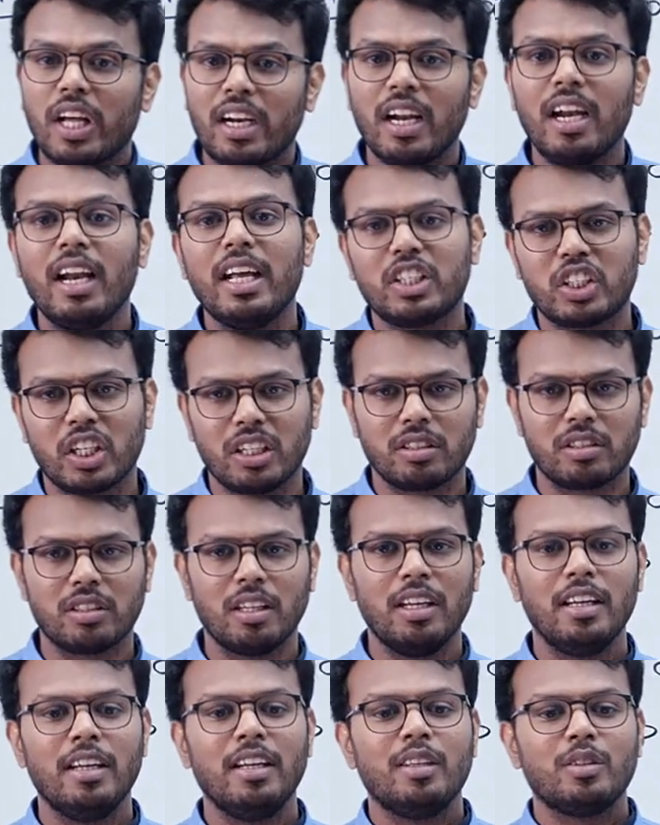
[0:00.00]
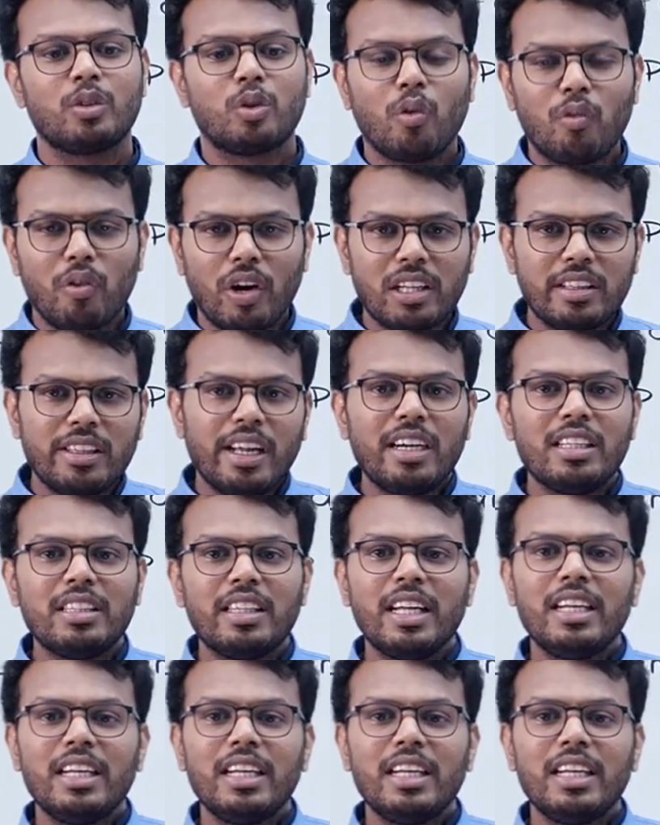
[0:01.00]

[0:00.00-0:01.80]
the relations. So for that,